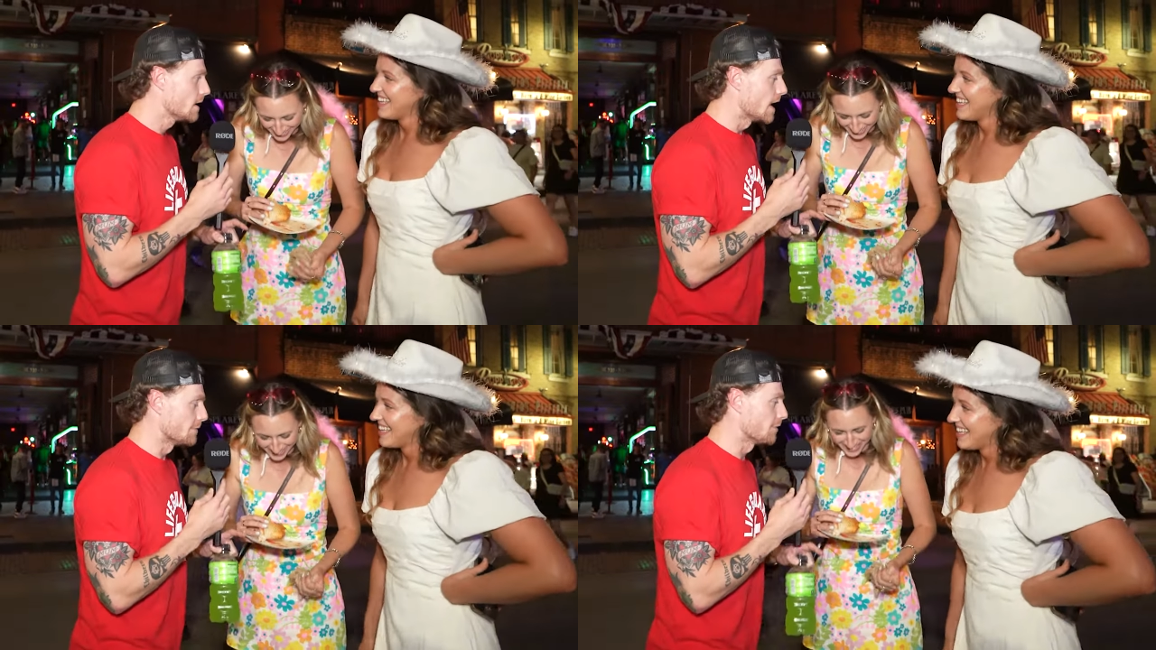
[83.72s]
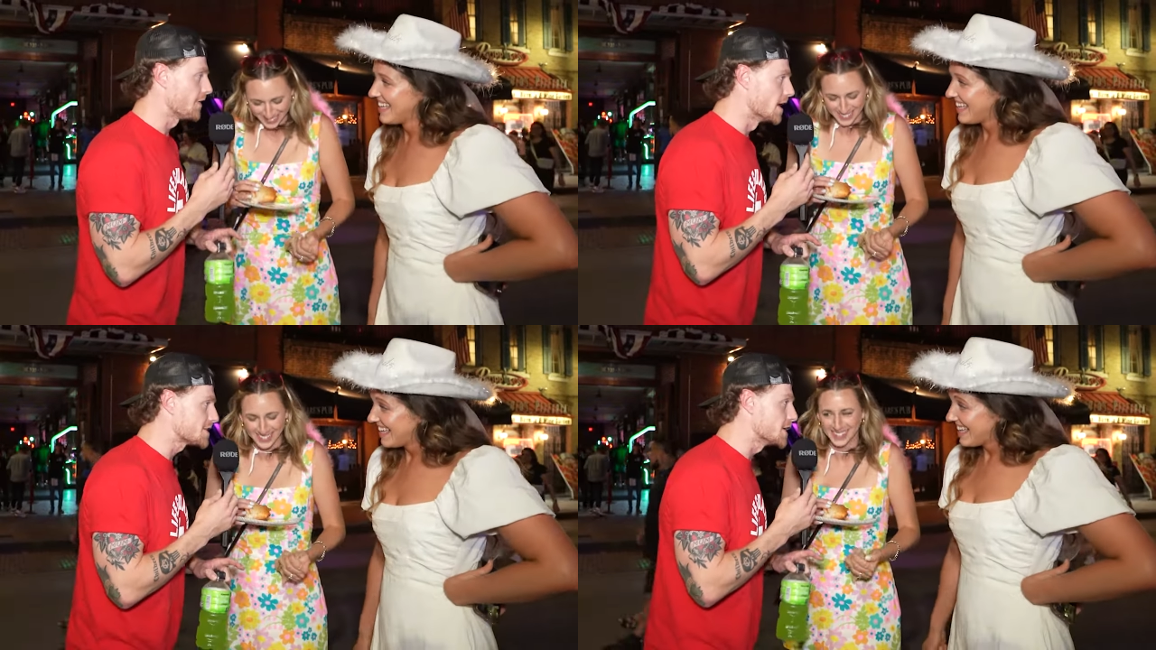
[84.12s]
Speaker 1: if your
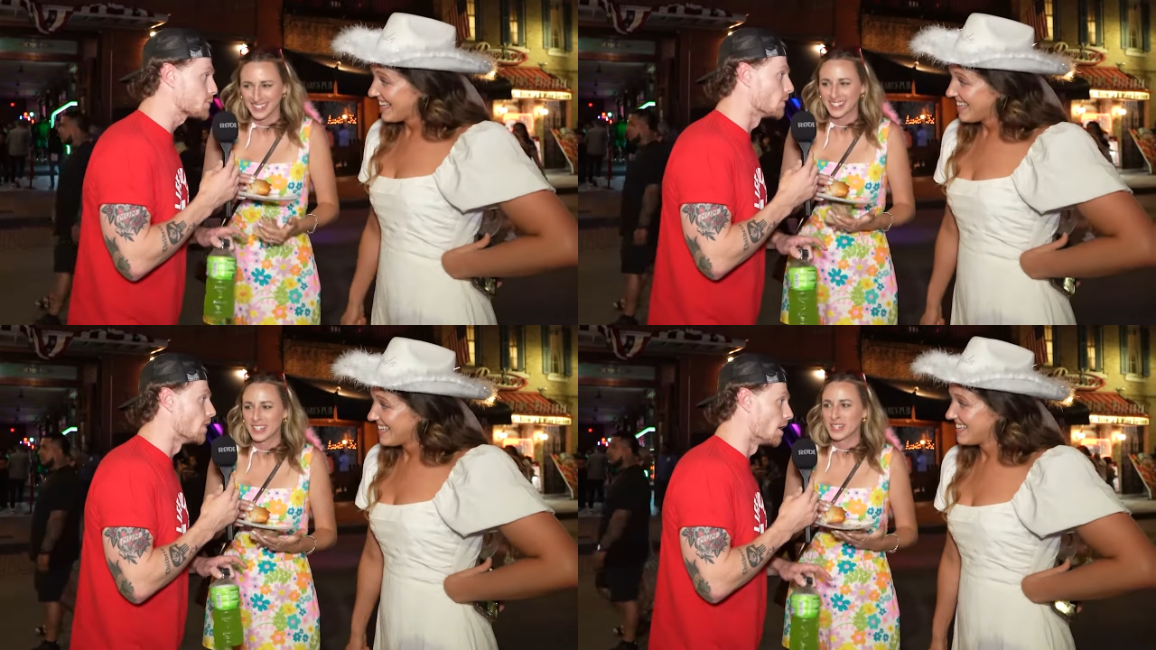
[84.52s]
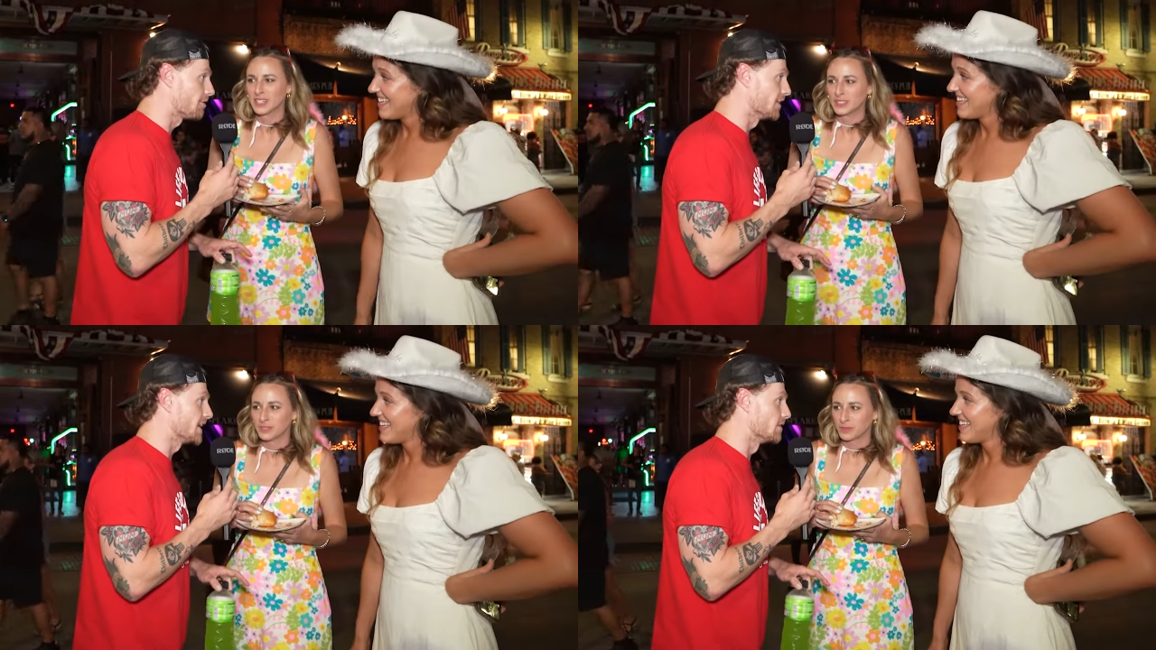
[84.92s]
fiancés were
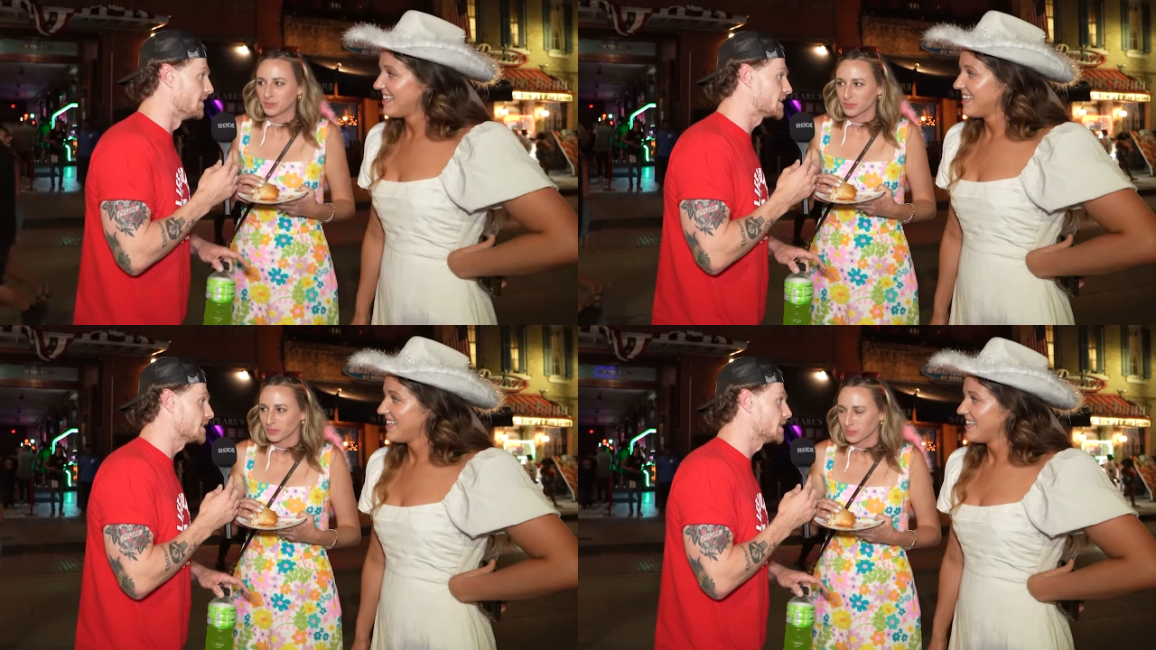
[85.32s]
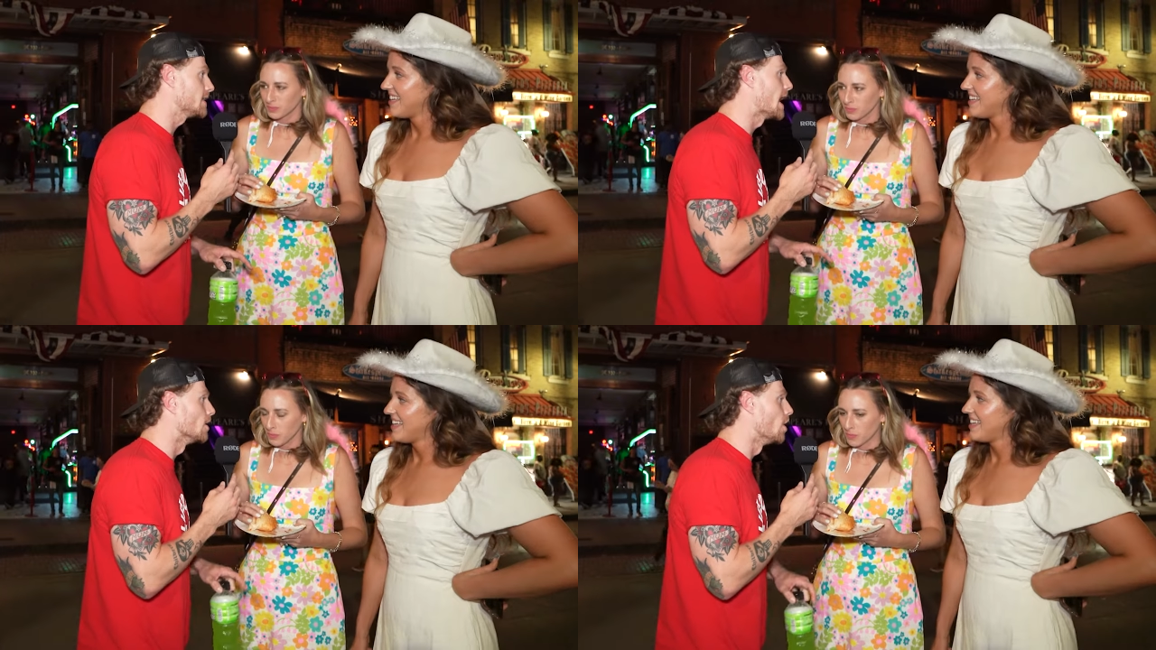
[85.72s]
wrongfully convicted,
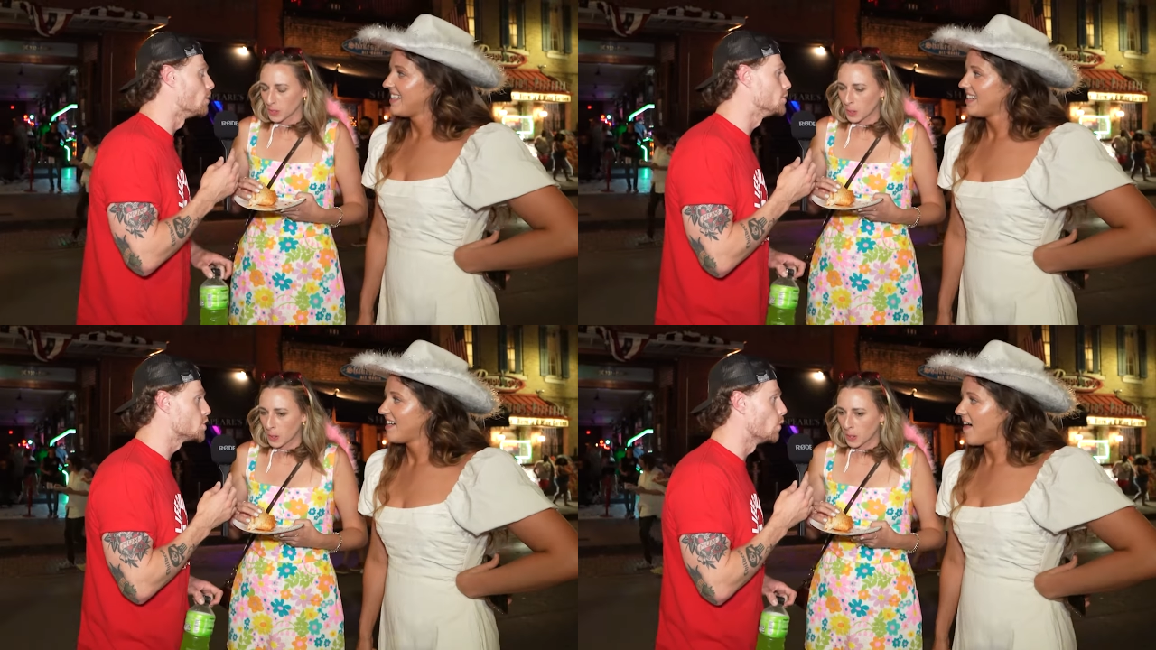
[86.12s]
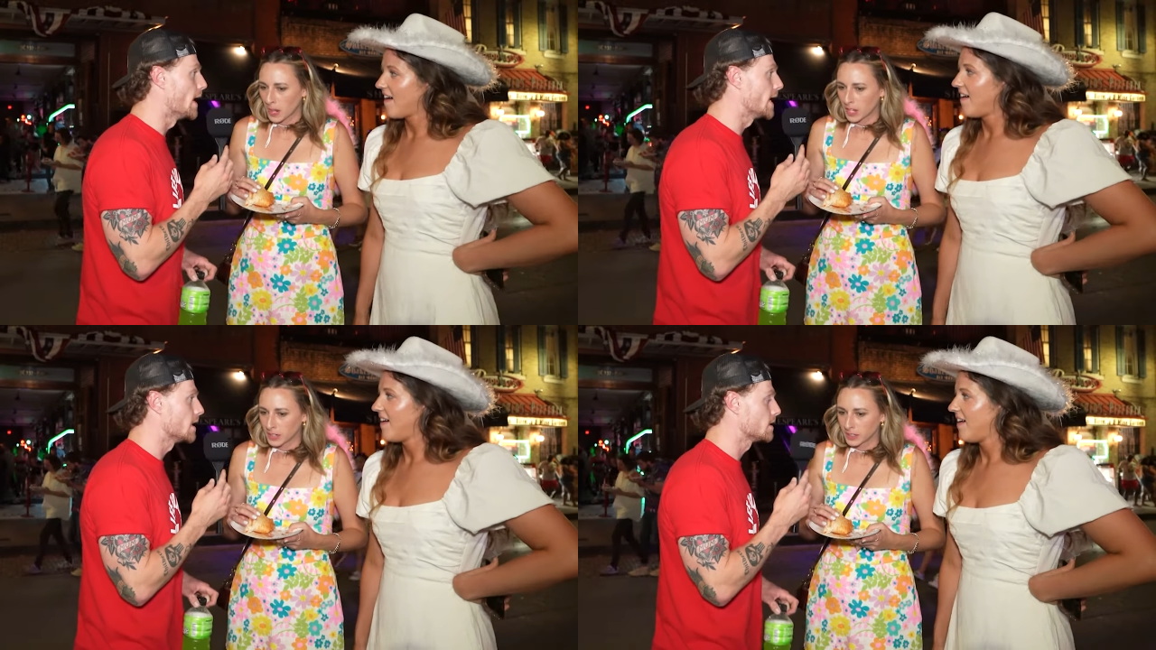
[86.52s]
how long would you
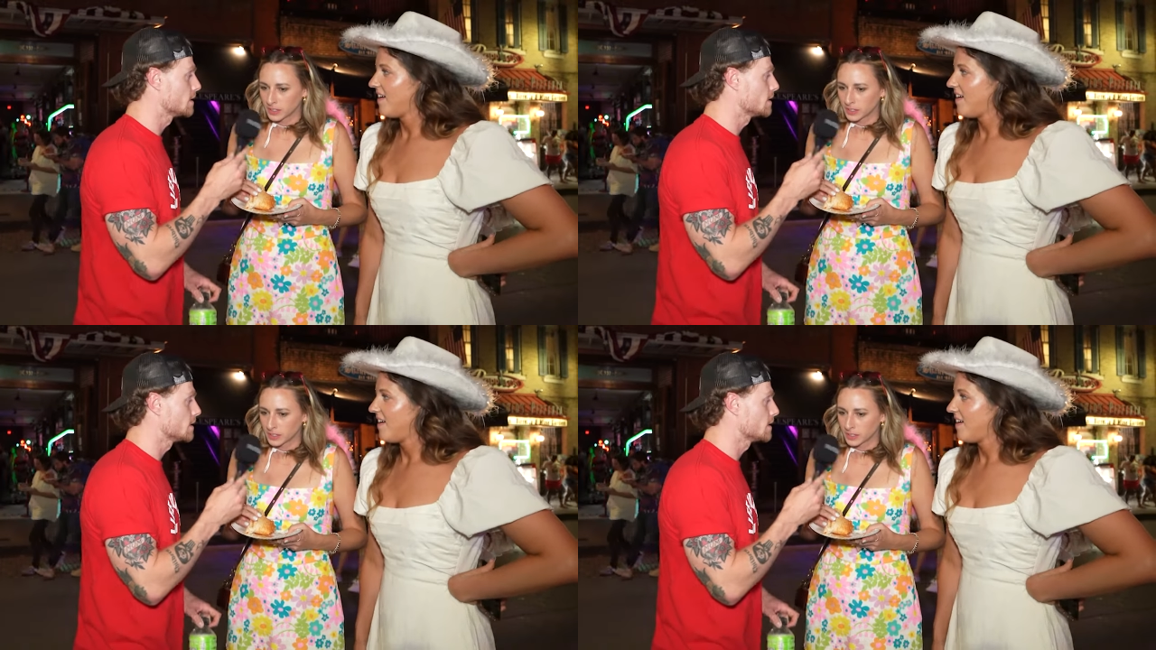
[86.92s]
wait?